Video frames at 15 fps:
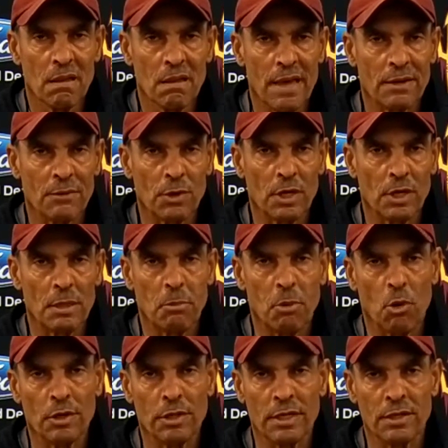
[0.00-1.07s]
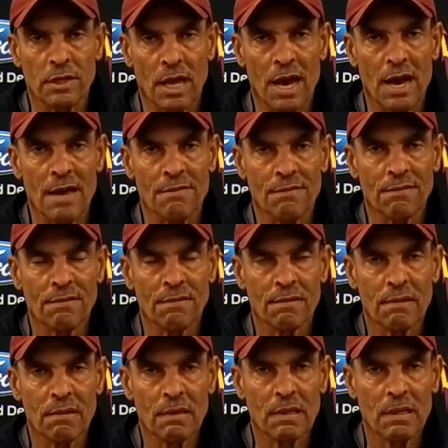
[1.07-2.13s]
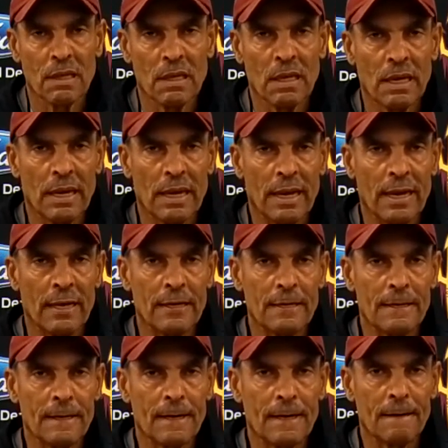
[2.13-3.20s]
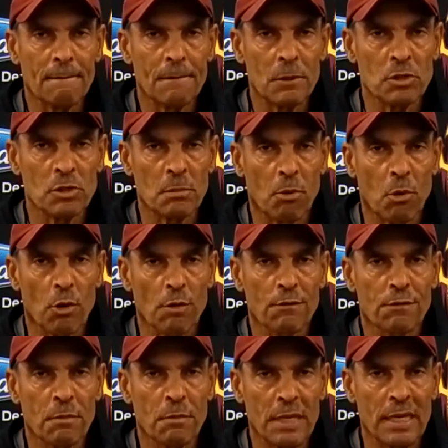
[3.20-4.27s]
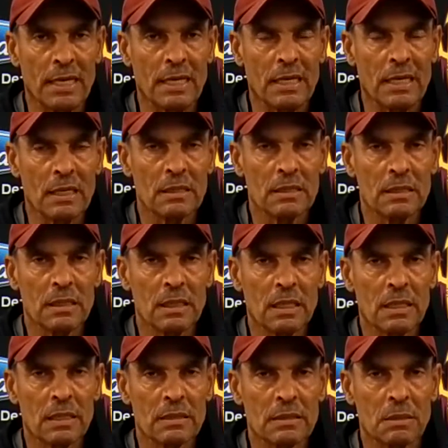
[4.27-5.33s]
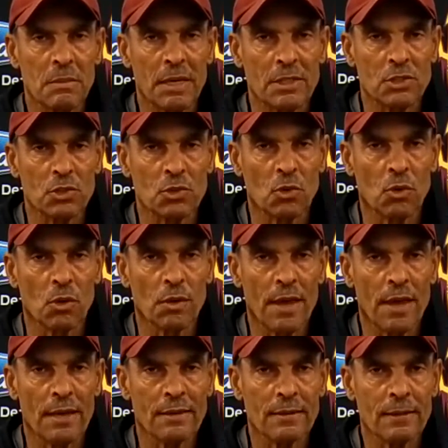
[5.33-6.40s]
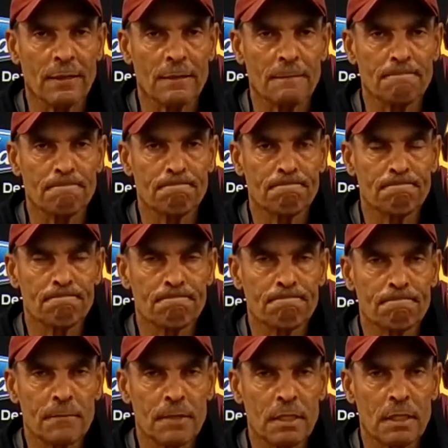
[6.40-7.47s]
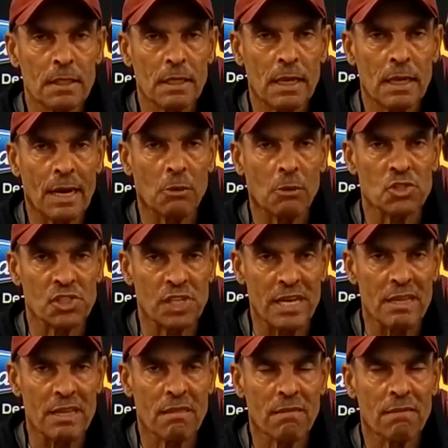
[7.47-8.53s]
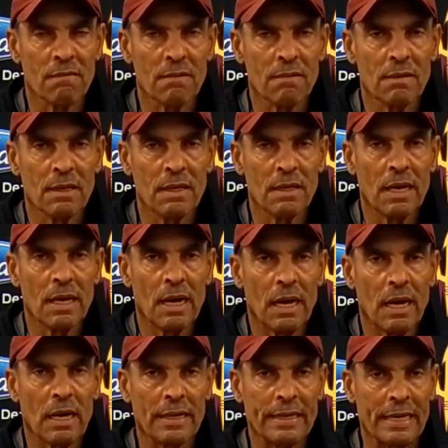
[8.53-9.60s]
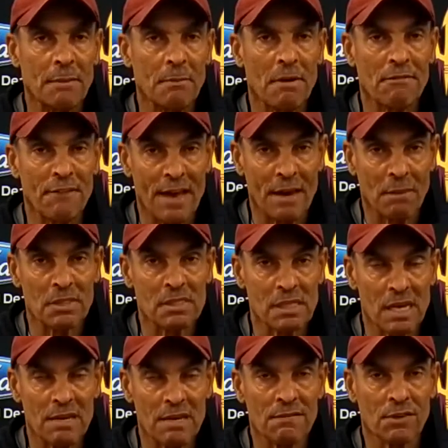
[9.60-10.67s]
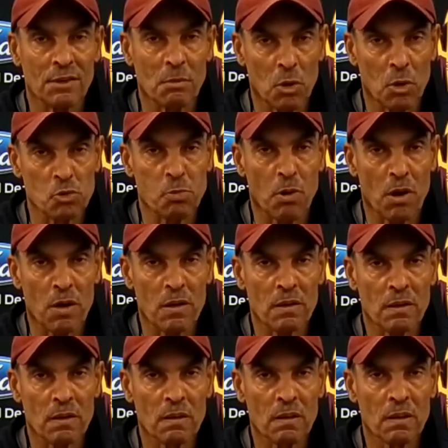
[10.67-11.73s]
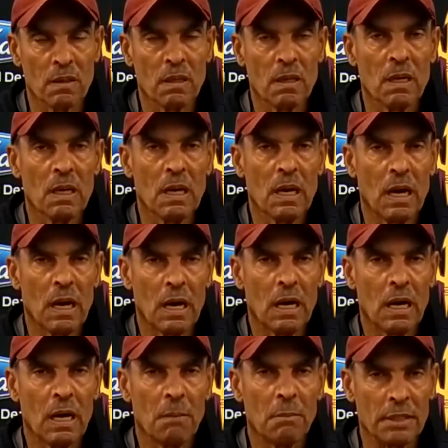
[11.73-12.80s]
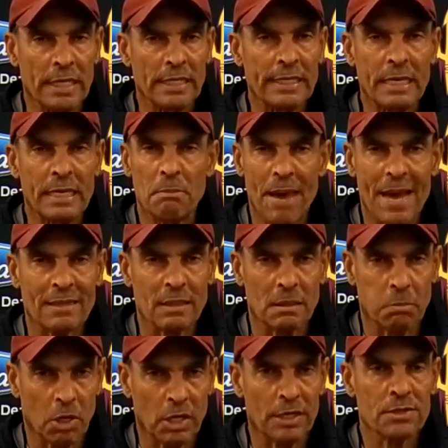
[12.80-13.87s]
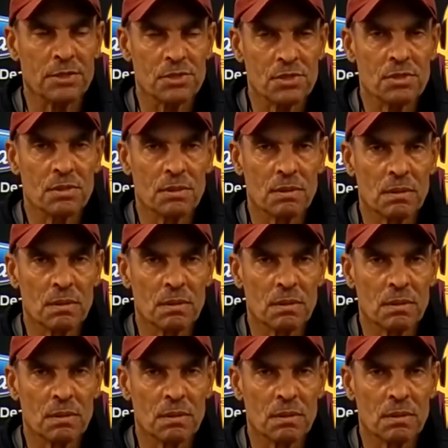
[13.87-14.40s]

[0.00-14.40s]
that are really important in your life. And it was important for me to make sure that I was safe. I kept my family safe for the most part, but then getting back to the players.